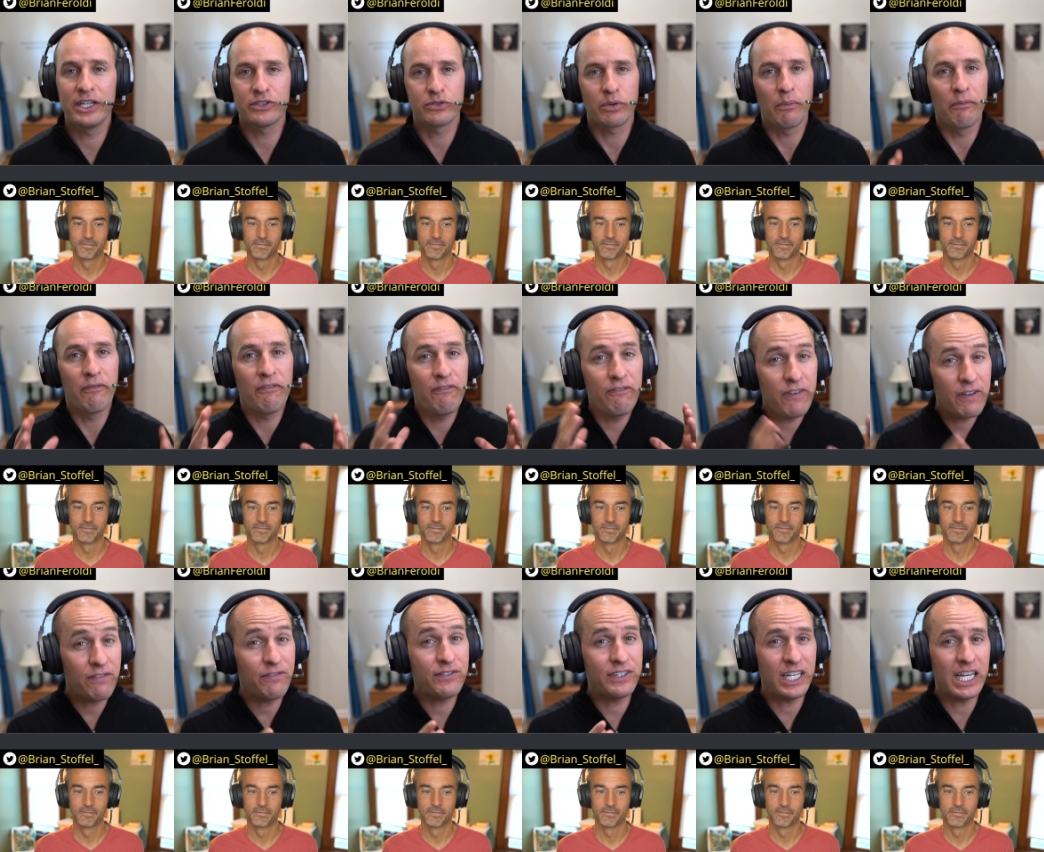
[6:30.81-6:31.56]
Speaker 1: from
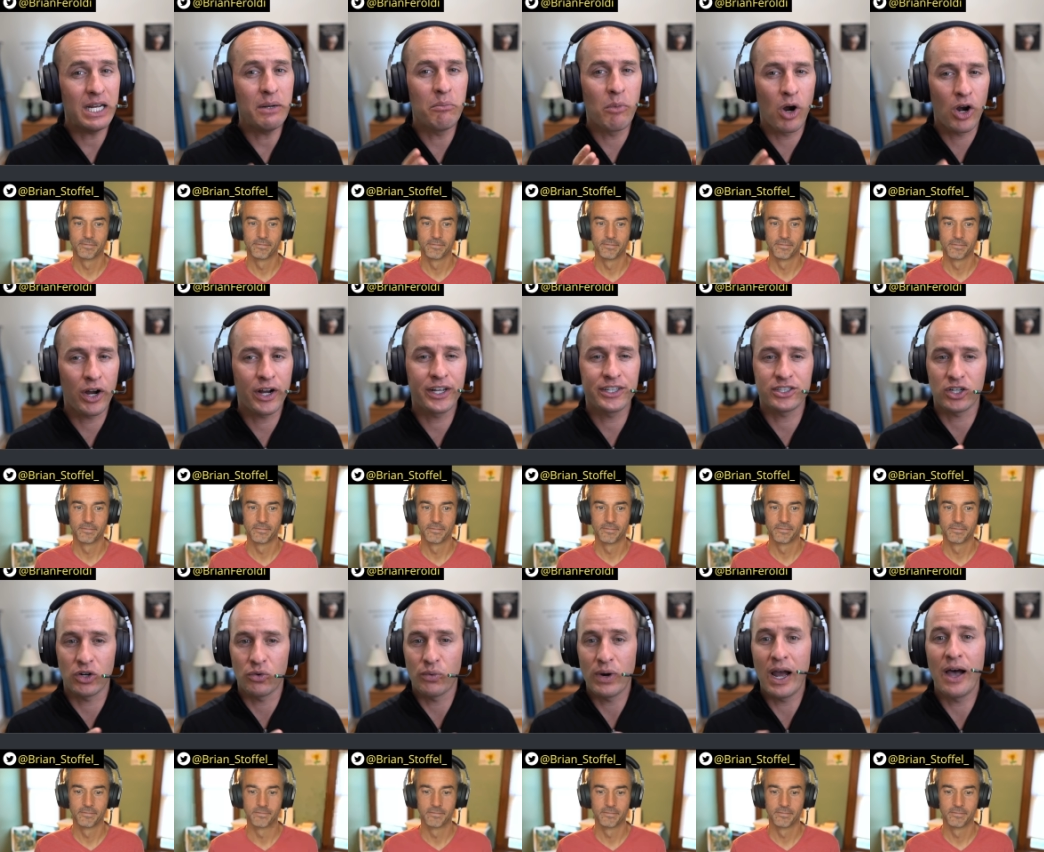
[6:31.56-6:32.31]
fifteen
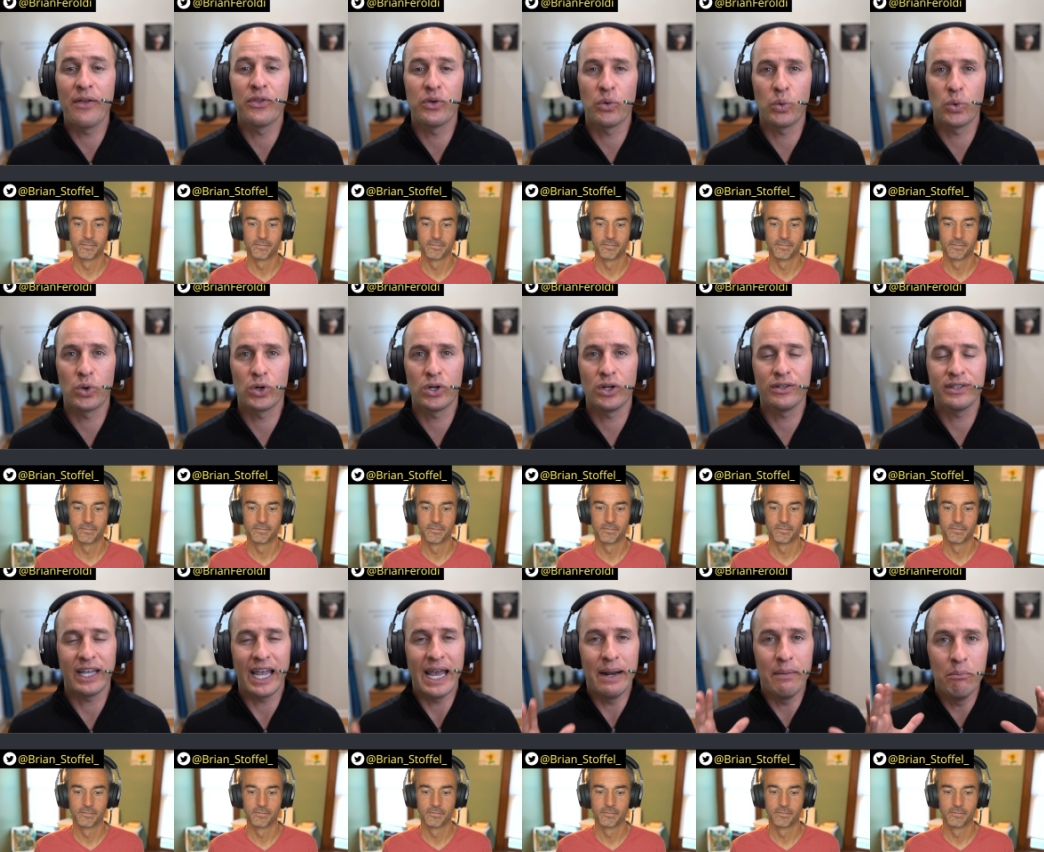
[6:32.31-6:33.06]
markets around the
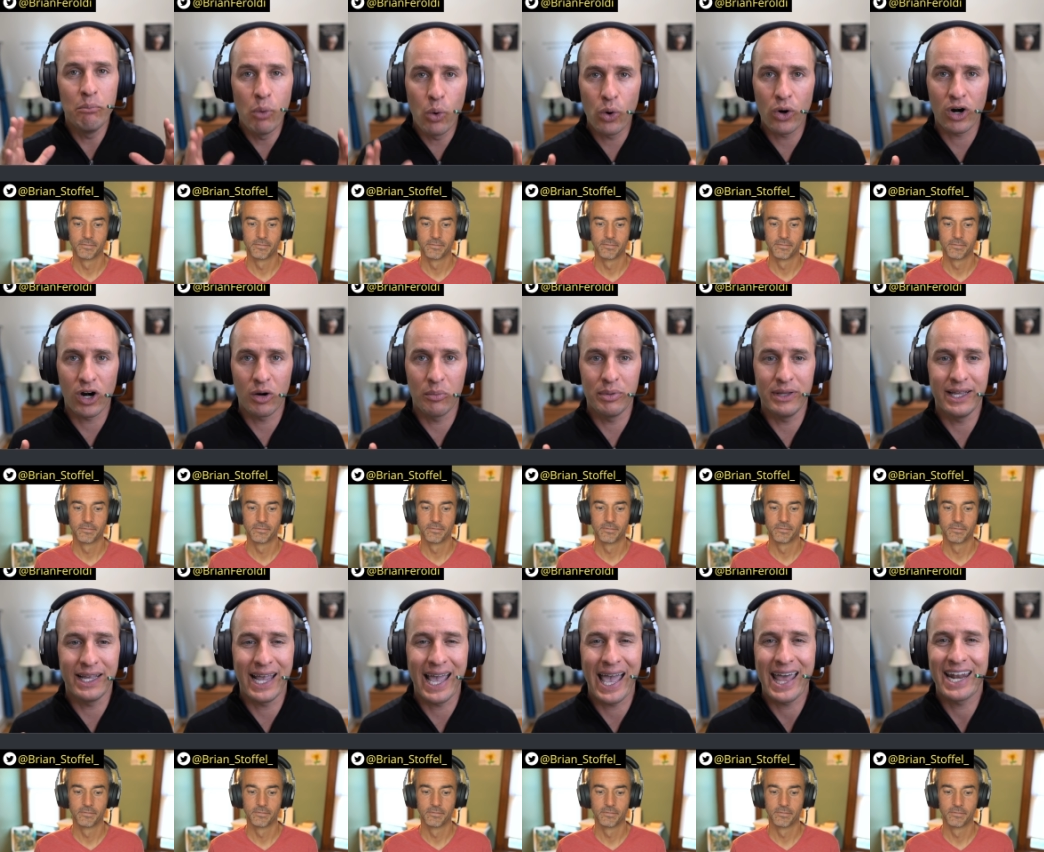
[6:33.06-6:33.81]
world, and more are
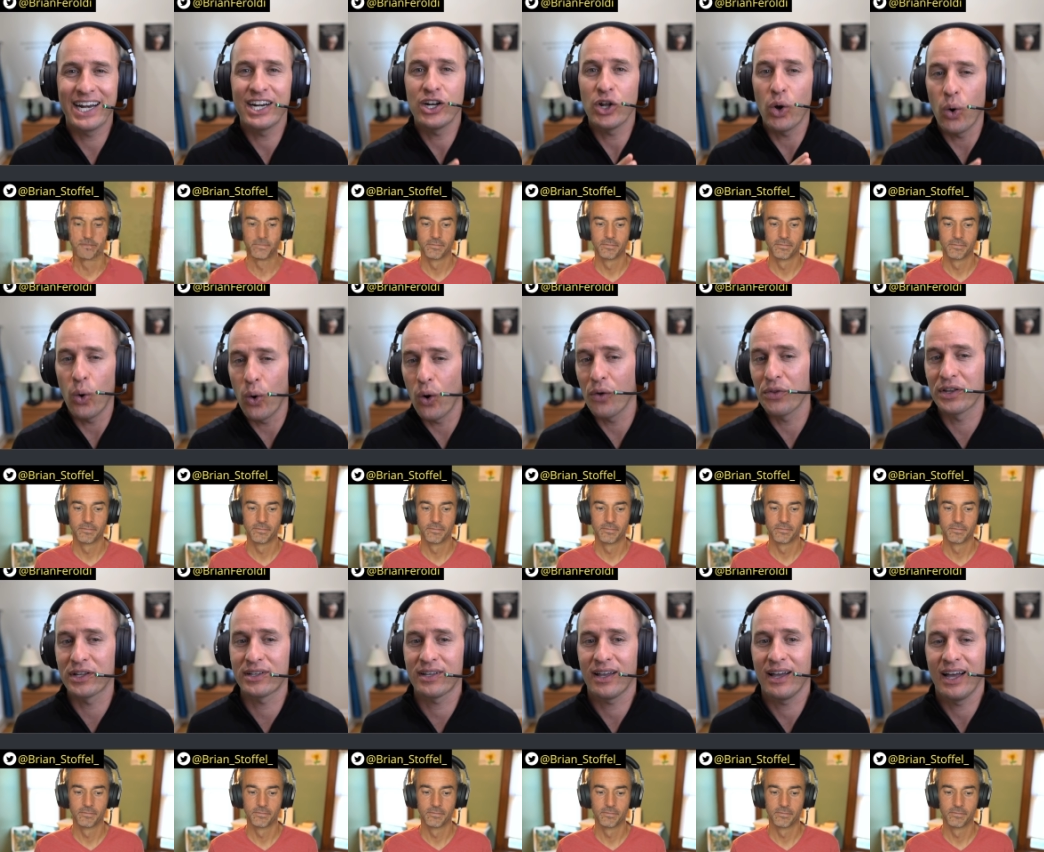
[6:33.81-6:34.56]
being added all
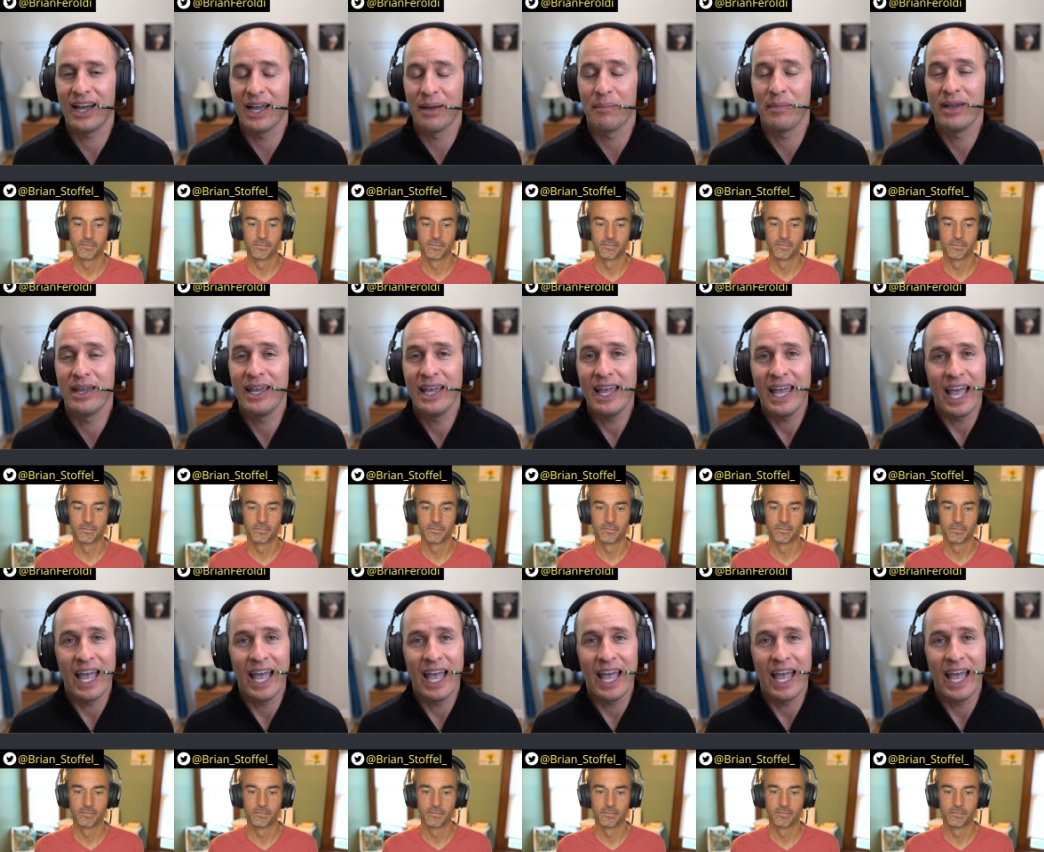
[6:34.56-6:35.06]
the time.